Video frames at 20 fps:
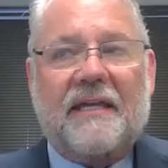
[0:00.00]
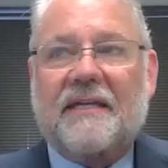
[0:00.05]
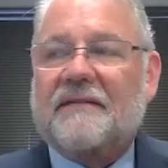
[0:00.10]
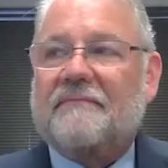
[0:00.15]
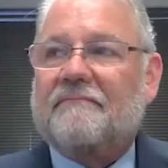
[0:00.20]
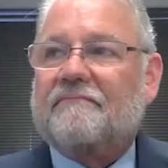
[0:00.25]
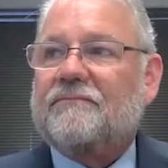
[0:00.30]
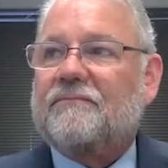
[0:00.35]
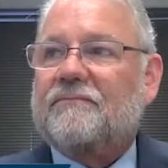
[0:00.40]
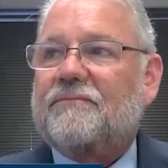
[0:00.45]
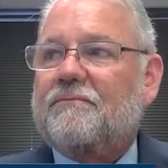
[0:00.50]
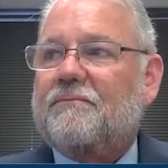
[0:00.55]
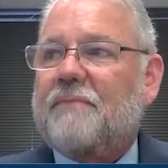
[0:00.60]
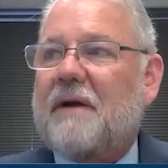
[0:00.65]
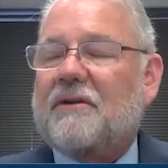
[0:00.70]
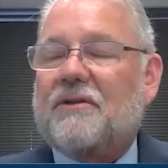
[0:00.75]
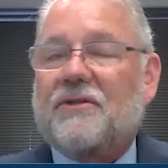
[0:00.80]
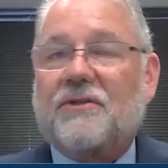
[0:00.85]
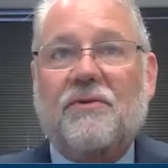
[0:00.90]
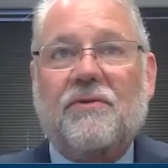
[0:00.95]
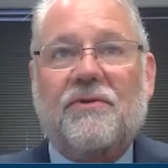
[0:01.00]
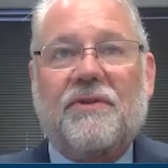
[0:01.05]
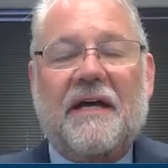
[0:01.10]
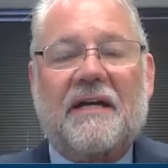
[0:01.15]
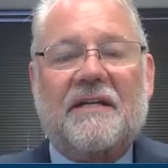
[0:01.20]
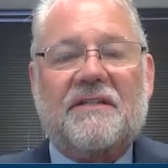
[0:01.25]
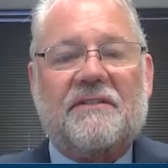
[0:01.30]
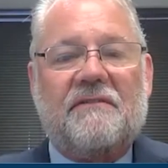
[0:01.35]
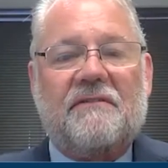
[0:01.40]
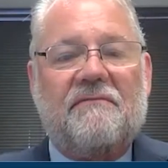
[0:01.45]
in about two
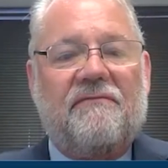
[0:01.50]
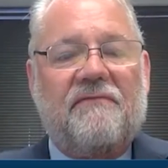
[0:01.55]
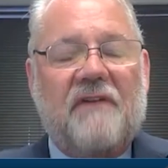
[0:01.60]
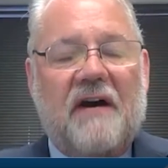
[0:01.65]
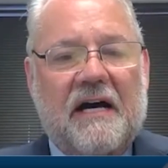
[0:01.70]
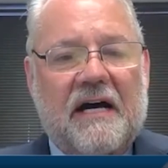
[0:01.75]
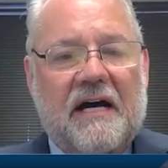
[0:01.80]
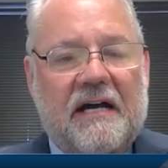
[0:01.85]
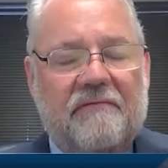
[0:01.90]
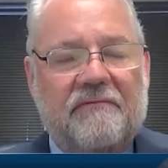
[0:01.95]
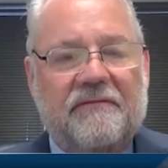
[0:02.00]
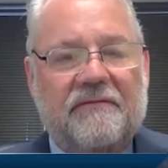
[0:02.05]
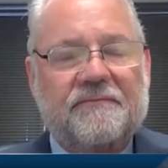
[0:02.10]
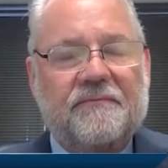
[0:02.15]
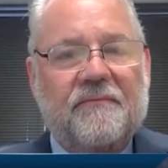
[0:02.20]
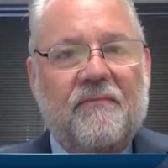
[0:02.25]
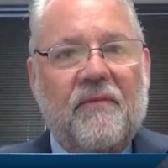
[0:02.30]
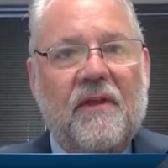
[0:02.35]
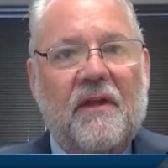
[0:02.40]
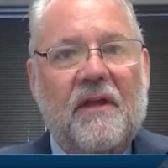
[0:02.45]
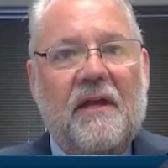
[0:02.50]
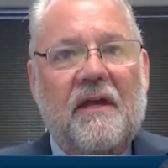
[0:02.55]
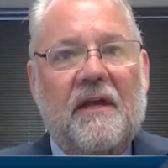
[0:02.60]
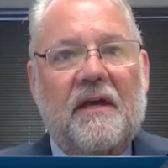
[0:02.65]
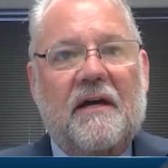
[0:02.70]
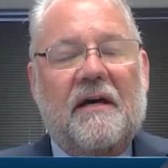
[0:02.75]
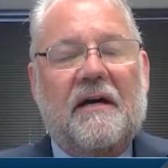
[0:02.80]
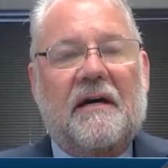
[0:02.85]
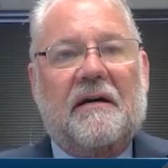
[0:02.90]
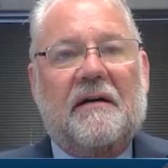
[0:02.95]
thousand five
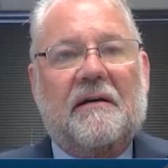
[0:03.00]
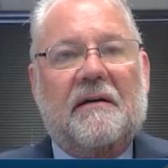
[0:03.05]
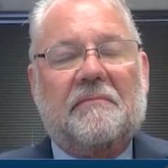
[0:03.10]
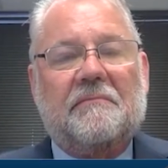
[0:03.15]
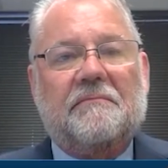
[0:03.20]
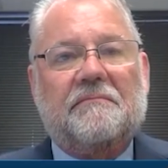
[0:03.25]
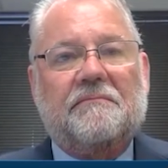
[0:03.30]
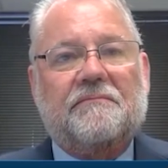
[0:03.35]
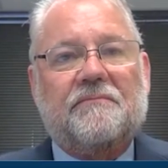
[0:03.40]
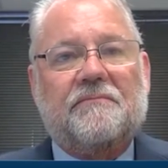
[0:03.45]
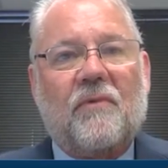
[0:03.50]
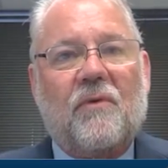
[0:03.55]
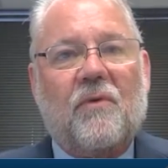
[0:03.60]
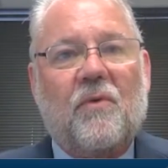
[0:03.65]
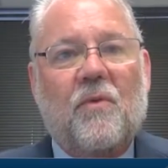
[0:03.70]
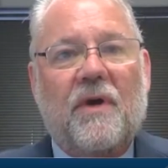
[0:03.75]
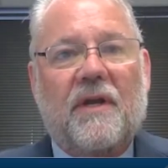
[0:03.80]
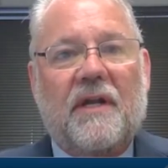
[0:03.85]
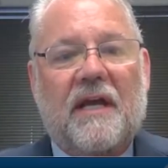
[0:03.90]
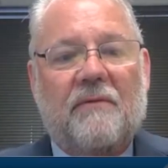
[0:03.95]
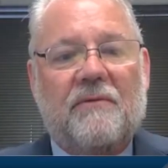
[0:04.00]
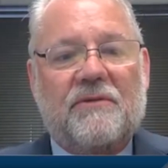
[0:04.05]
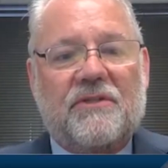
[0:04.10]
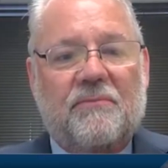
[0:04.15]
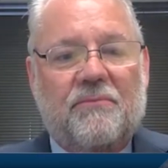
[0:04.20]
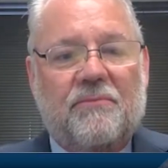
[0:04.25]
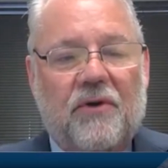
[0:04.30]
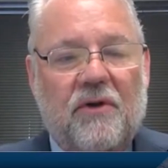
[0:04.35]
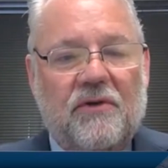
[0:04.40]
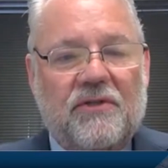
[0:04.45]
um, when I was
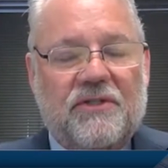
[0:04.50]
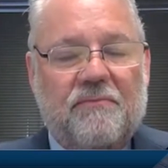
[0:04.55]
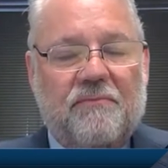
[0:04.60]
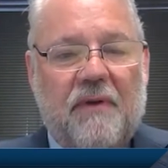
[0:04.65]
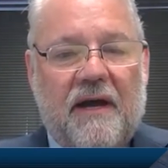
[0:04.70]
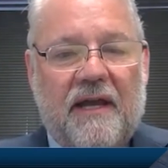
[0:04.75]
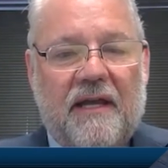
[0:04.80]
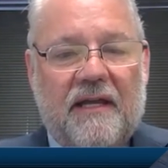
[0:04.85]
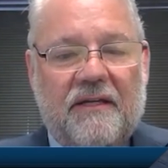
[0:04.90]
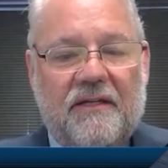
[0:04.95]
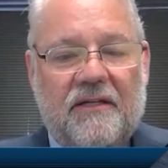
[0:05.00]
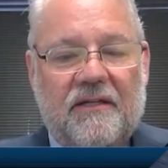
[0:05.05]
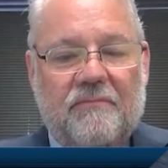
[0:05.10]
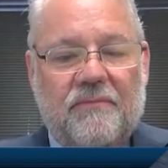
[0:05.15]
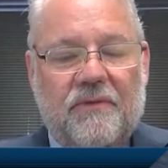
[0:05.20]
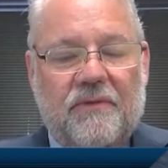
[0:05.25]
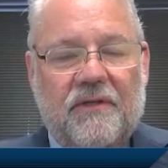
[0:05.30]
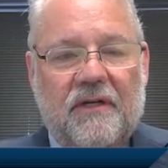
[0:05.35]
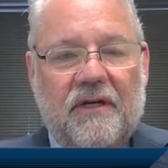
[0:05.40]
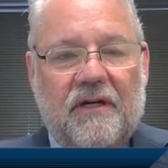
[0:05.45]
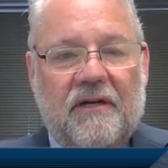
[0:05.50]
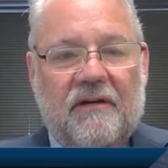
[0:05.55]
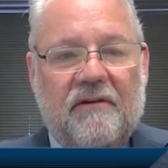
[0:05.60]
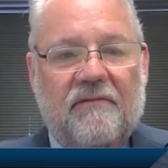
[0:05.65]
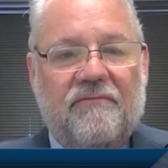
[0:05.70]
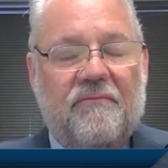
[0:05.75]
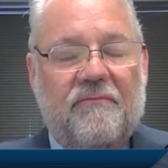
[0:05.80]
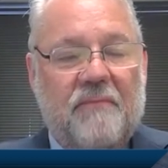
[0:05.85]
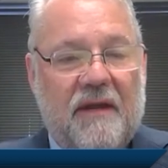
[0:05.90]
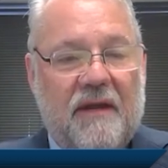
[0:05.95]
approached by a number
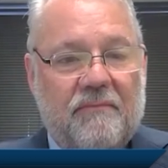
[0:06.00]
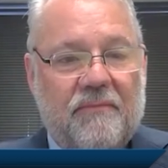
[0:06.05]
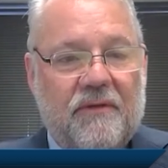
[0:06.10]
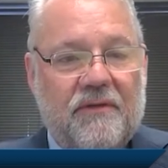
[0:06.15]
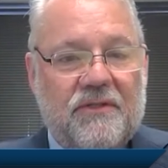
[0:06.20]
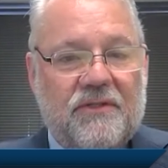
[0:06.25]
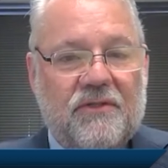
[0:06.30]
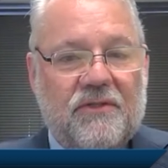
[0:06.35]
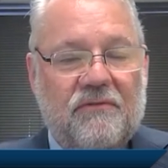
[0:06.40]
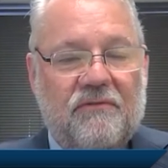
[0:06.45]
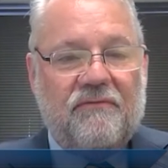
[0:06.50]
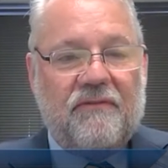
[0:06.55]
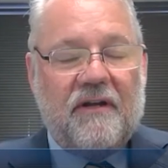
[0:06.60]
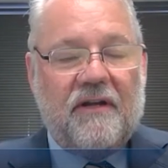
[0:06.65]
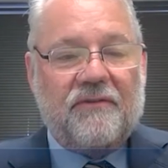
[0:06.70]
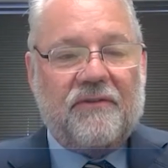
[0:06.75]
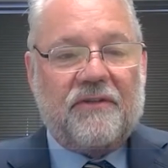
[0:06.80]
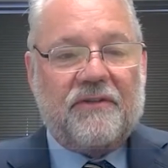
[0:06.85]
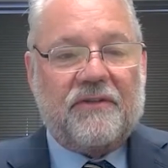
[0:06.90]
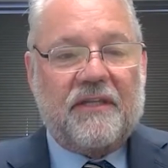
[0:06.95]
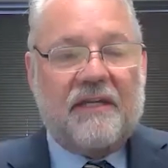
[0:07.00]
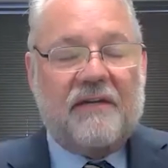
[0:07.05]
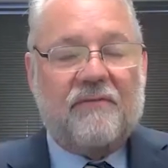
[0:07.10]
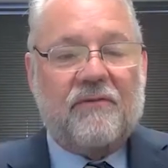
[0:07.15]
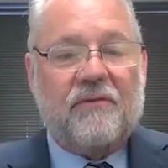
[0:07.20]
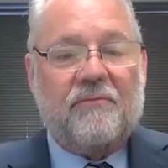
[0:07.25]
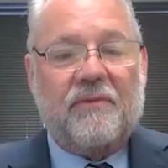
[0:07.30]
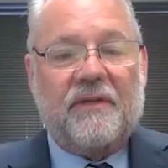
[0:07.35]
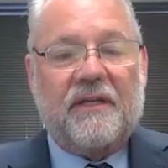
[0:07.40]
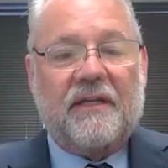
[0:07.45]
of members who felt that they
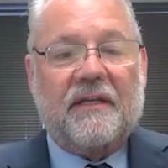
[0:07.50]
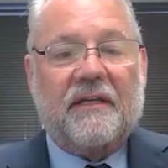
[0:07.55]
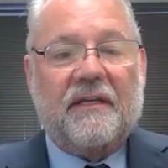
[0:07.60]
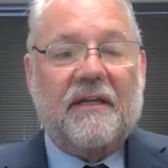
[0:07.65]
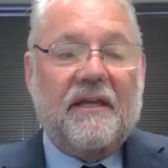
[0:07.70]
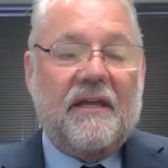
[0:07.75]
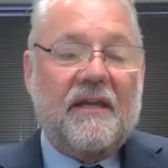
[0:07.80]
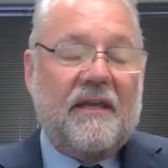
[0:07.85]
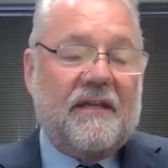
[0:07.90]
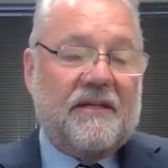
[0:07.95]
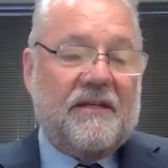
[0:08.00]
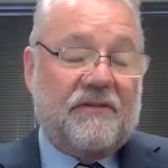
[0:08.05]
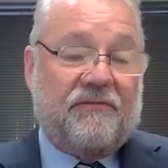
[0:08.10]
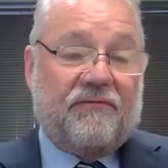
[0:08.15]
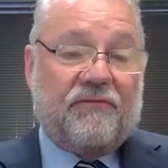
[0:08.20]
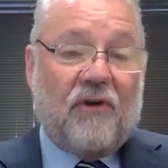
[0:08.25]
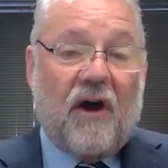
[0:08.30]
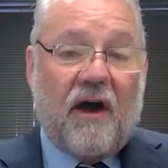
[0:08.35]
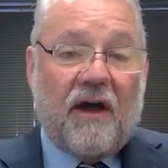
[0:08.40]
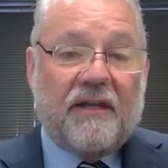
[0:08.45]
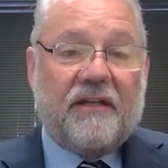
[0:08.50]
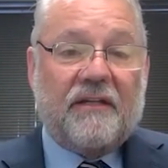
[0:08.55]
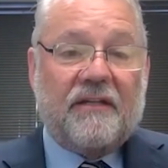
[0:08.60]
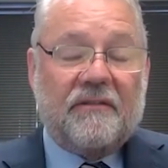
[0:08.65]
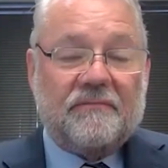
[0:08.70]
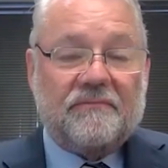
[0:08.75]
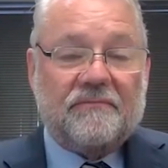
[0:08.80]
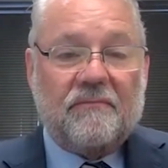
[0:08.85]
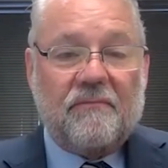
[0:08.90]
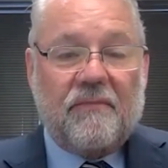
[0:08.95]
were being
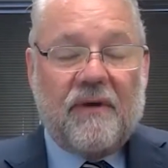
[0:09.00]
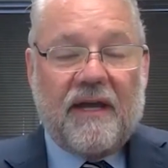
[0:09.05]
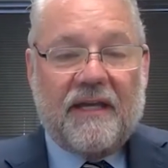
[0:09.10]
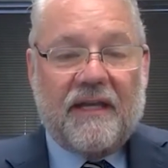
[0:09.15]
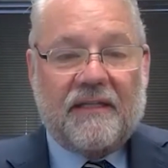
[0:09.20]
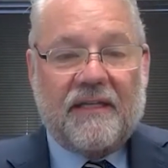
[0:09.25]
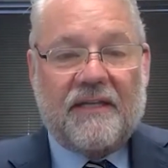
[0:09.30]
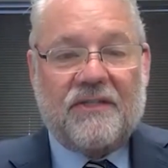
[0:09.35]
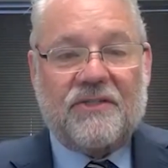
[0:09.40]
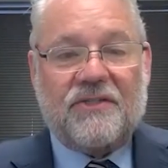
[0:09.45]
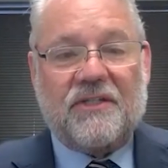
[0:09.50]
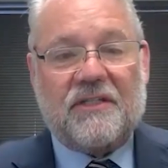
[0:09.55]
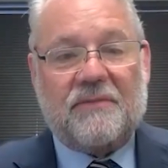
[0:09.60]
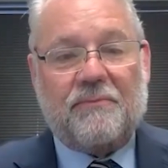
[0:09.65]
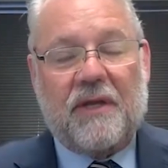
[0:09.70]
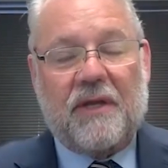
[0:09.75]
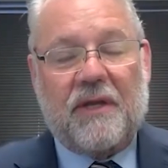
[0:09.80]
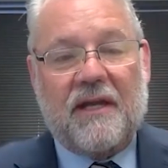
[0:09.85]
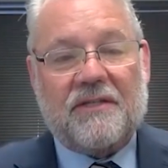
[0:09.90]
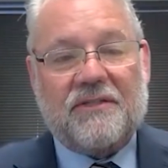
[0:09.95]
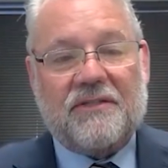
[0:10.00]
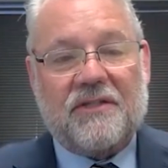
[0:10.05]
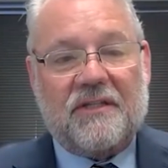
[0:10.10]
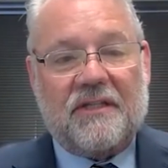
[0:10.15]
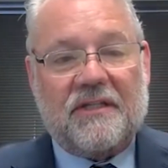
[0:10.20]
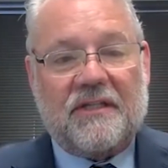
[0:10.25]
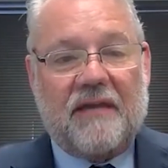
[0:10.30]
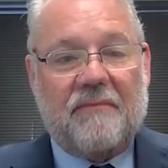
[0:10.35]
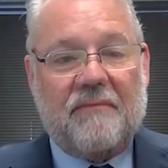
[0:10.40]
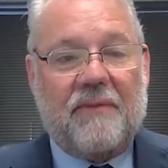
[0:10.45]
defrauded by Ignatius Piazza,
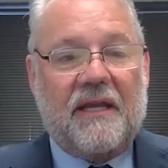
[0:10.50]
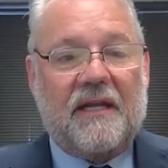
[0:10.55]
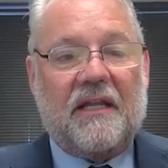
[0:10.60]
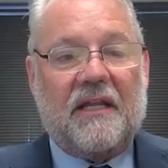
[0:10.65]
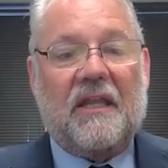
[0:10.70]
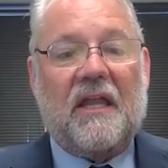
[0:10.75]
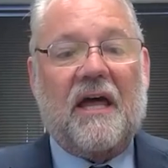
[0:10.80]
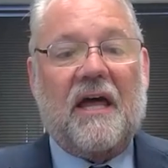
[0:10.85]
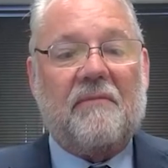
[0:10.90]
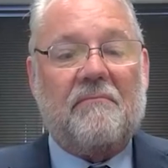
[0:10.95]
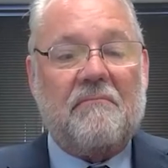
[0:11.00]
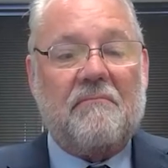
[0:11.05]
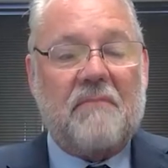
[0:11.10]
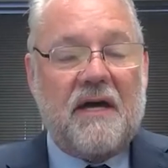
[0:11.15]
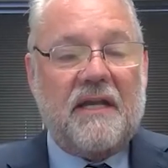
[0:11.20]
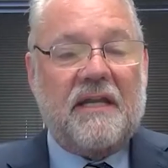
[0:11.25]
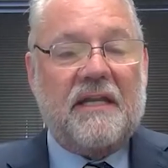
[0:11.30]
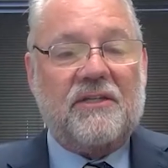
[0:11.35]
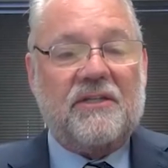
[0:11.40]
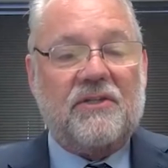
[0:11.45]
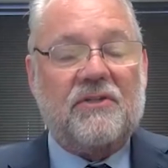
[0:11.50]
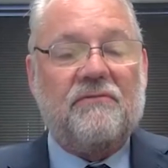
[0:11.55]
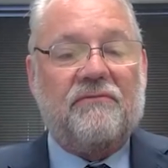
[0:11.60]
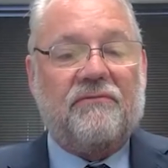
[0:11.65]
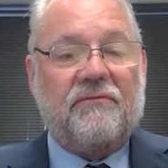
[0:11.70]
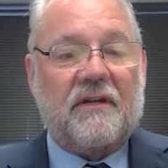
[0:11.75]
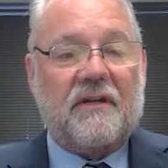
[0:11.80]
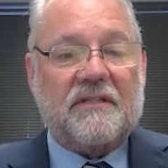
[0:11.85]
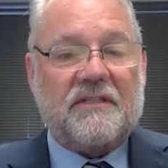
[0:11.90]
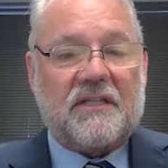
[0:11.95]
that they paid a lot of money to
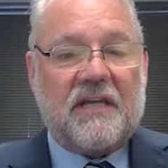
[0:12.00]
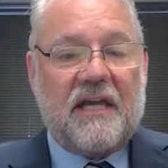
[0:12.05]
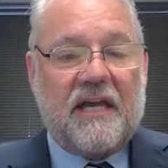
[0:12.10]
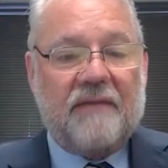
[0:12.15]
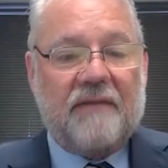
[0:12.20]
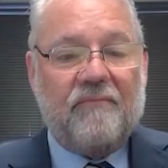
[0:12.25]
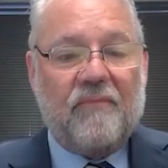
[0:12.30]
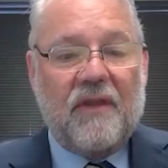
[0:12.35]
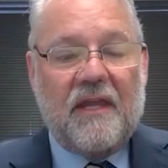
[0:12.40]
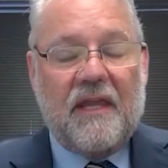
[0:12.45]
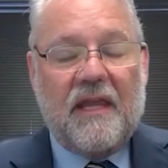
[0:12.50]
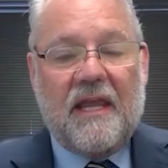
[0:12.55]
Front Sight